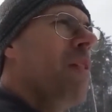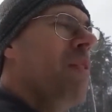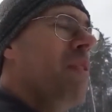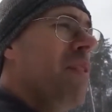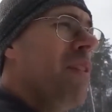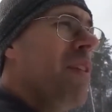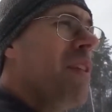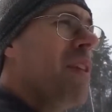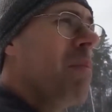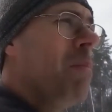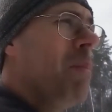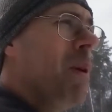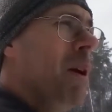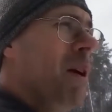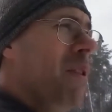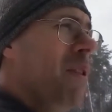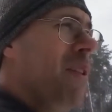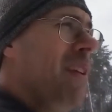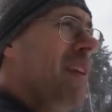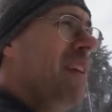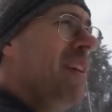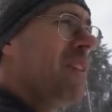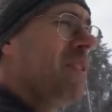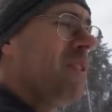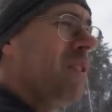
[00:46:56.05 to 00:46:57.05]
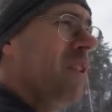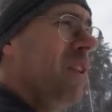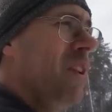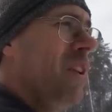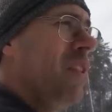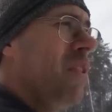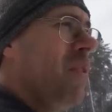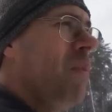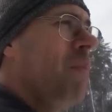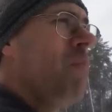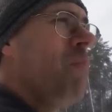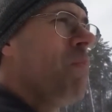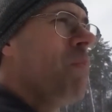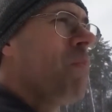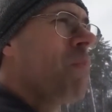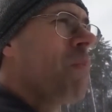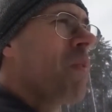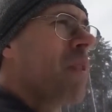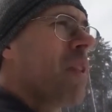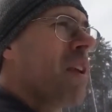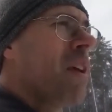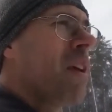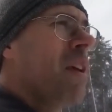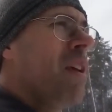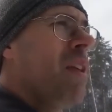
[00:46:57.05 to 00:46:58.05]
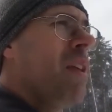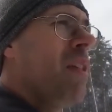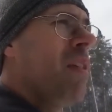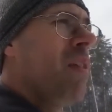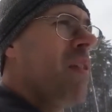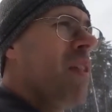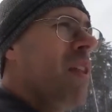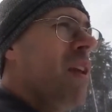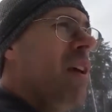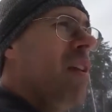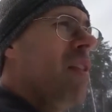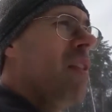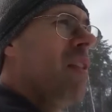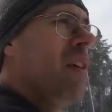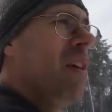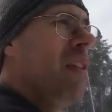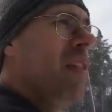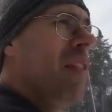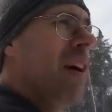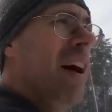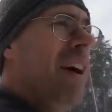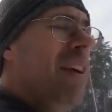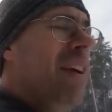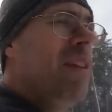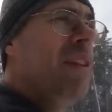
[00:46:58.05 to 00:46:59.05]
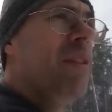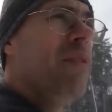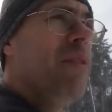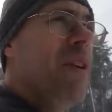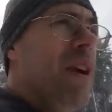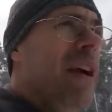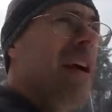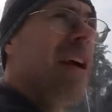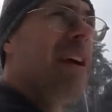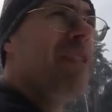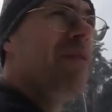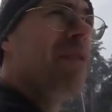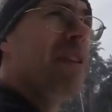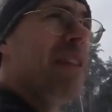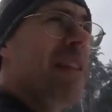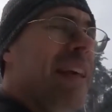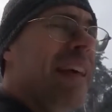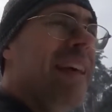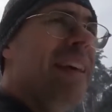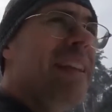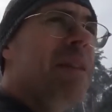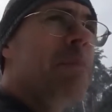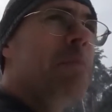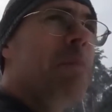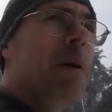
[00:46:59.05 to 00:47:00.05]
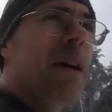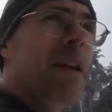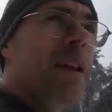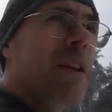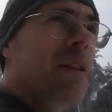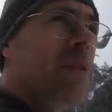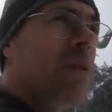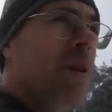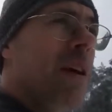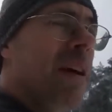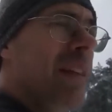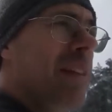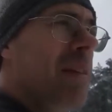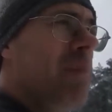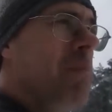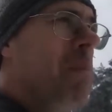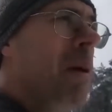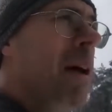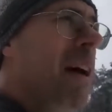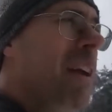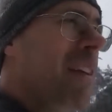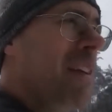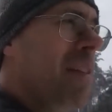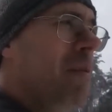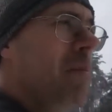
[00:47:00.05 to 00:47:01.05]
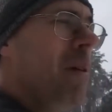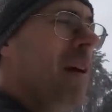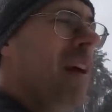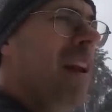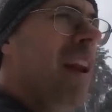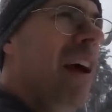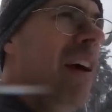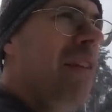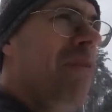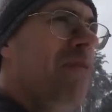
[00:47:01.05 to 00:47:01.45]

the thing about it is that I never envied anybody who had the money in my